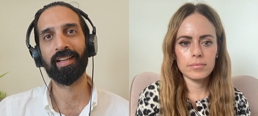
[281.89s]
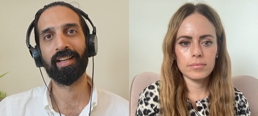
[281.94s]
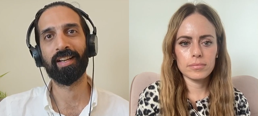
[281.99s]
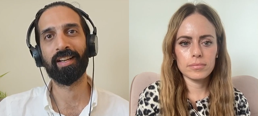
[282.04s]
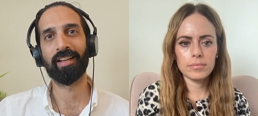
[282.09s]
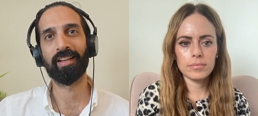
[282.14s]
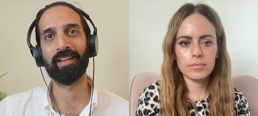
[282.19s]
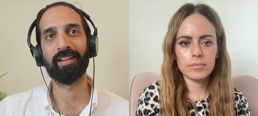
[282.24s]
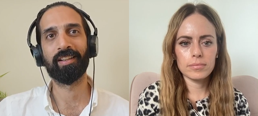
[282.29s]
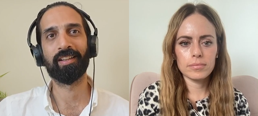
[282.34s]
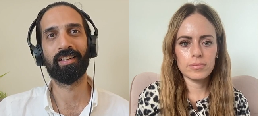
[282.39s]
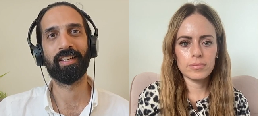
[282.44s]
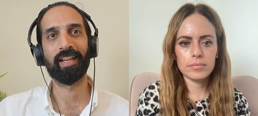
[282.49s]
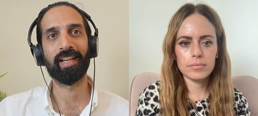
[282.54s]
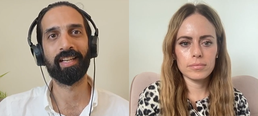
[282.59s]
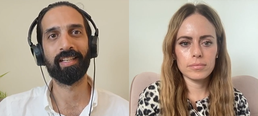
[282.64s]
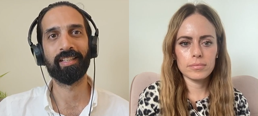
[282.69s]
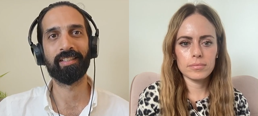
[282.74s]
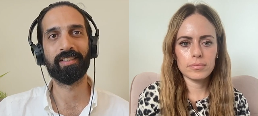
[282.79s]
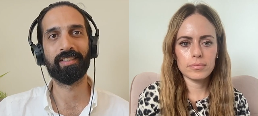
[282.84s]
Speaker 1: uh,
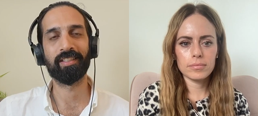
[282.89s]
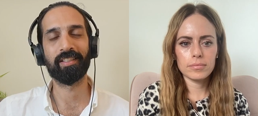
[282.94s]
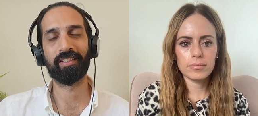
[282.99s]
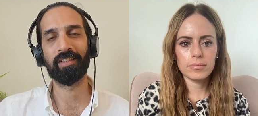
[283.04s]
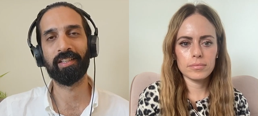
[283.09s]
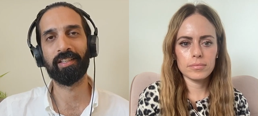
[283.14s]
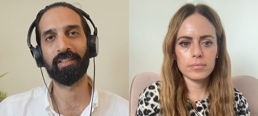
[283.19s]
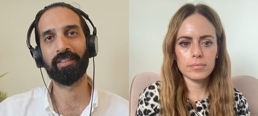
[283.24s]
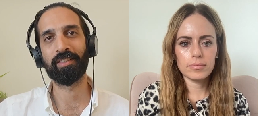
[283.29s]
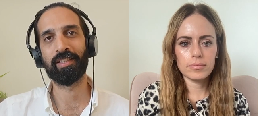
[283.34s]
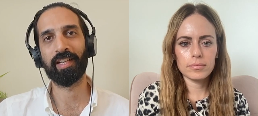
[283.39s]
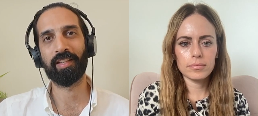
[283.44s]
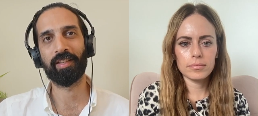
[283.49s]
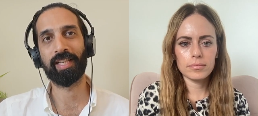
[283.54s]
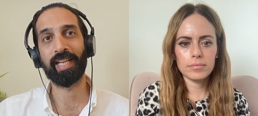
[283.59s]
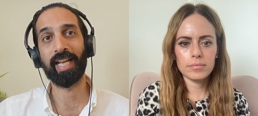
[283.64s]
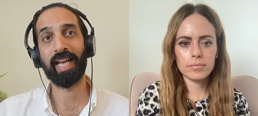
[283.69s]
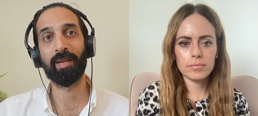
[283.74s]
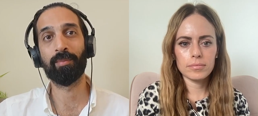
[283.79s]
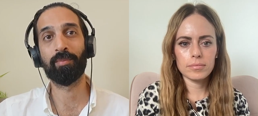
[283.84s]
and the and the kind
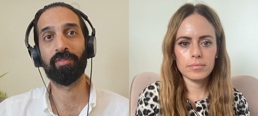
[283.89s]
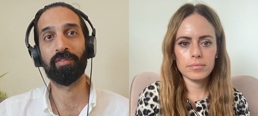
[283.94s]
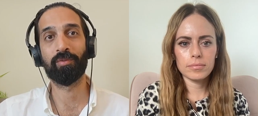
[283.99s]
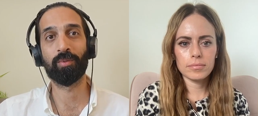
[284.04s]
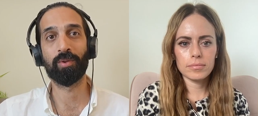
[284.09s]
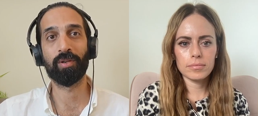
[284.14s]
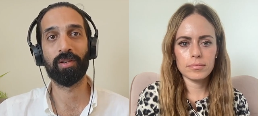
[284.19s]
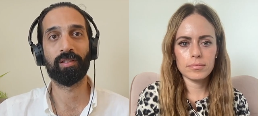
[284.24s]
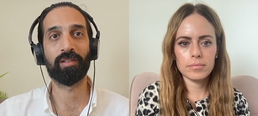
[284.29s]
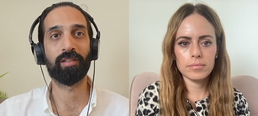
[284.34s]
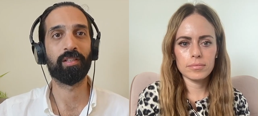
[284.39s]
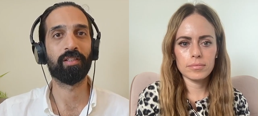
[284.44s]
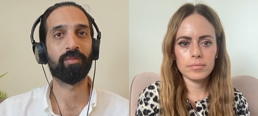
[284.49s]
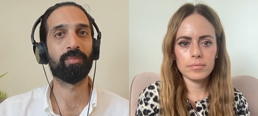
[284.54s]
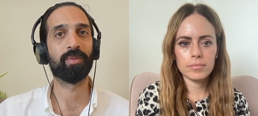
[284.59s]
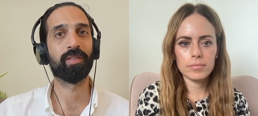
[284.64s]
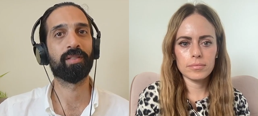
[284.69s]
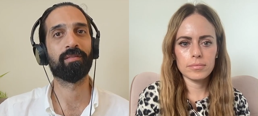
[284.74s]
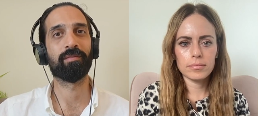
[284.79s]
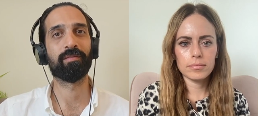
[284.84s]
of caliber of work that
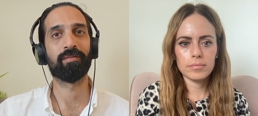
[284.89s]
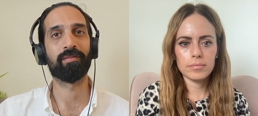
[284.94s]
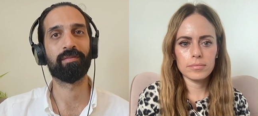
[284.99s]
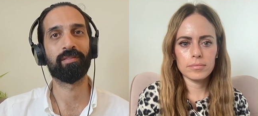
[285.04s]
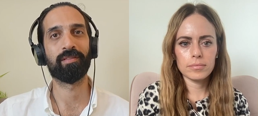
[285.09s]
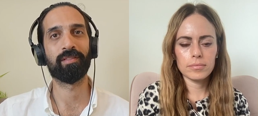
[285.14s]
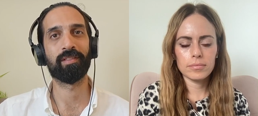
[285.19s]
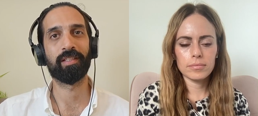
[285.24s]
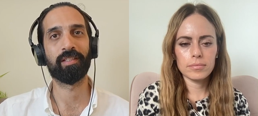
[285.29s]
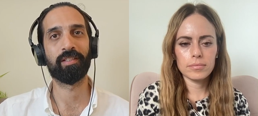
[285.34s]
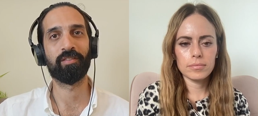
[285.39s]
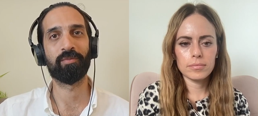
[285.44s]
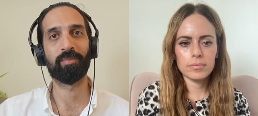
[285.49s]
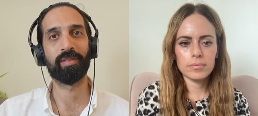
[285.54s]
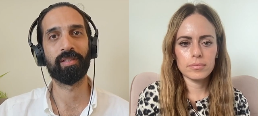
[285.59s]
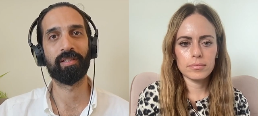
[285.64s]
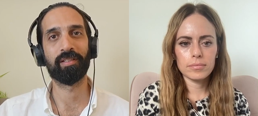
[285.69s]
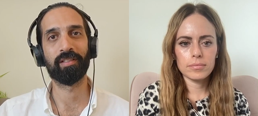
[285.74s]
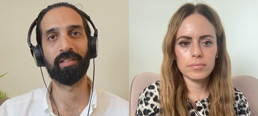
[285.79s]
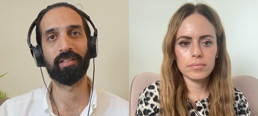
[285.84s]
you've been that you've
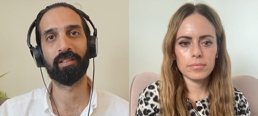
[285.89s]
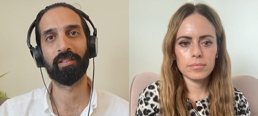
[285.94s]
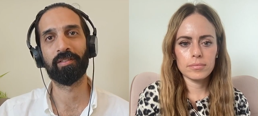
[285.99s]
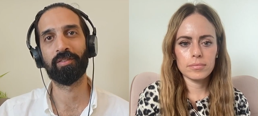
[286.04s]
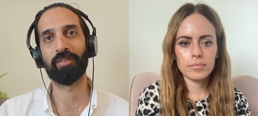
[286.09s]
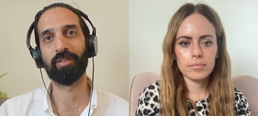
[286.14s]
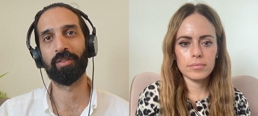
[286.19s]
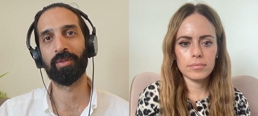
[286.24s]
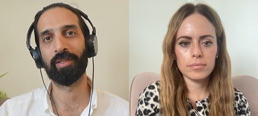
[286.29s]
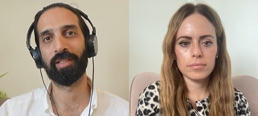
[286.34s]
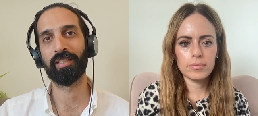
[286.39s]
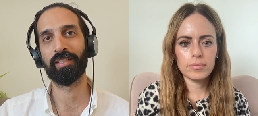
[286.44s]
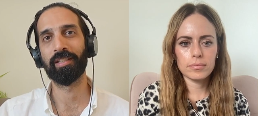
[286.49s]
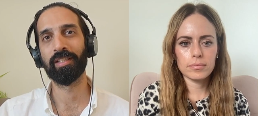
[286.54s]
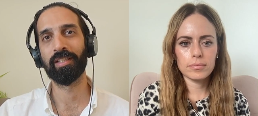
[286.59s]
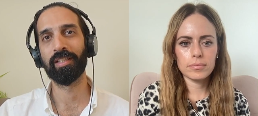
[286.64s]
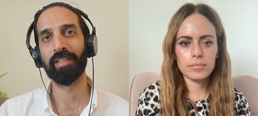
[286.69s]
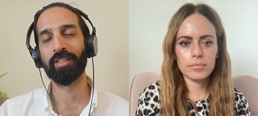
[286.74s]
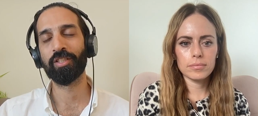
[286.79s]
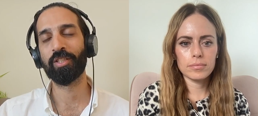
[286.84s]
been uh, doing.
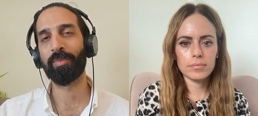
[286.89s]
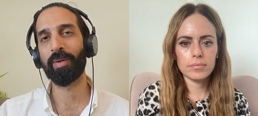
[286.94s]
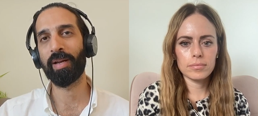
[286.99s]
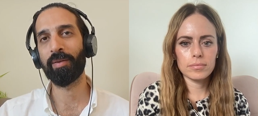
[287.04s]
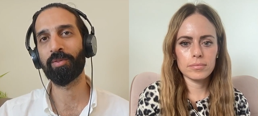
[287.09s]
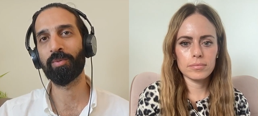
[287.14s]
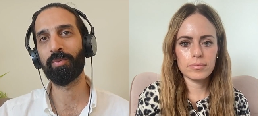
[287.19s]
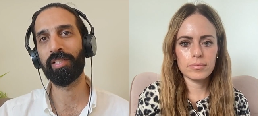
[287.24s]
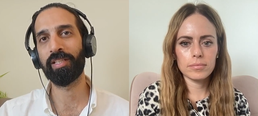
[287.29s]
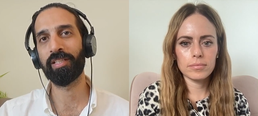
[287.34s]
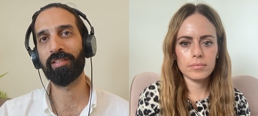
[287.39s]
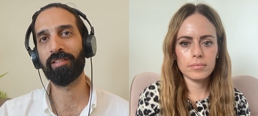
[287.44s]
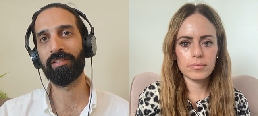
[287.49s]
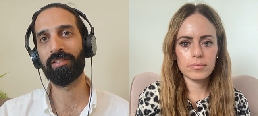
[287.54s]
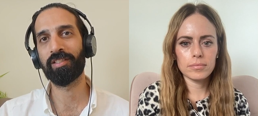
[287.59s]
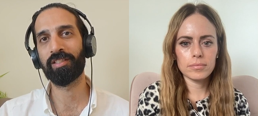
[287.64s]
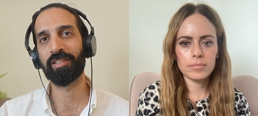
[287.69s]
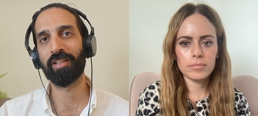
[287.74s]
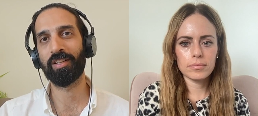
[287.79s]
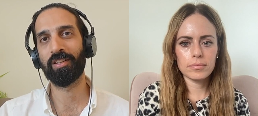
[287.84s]
So perhaps we can
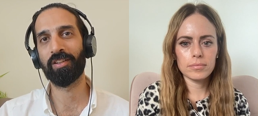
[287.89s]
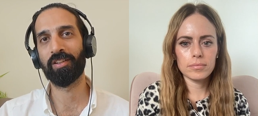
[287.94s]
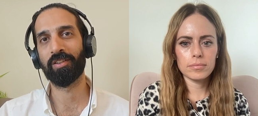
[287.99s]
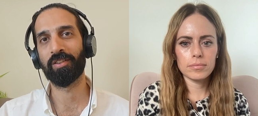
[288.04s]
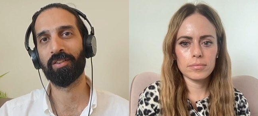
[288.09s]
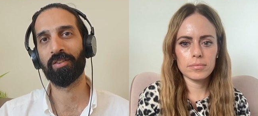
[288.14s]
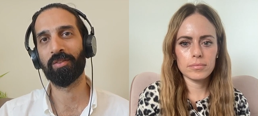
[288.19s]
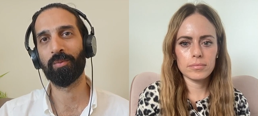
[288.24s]
start